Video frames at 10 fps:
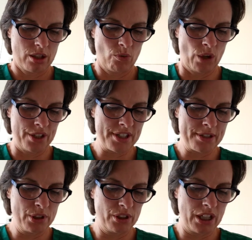one
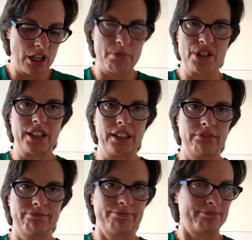small aubergine.
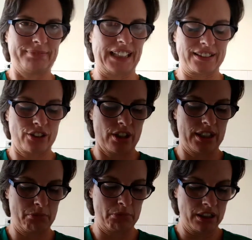That's not
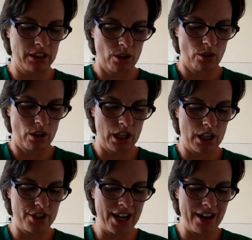happening.
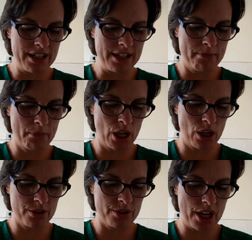Cherry
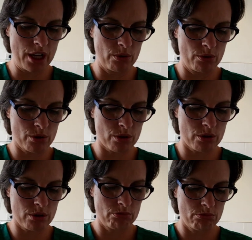tomatoes.
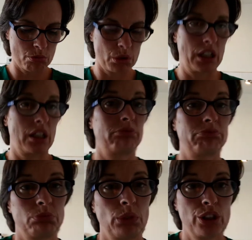Okay,
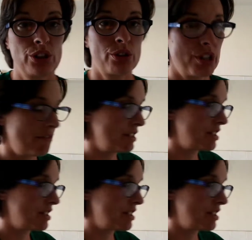we can do cherry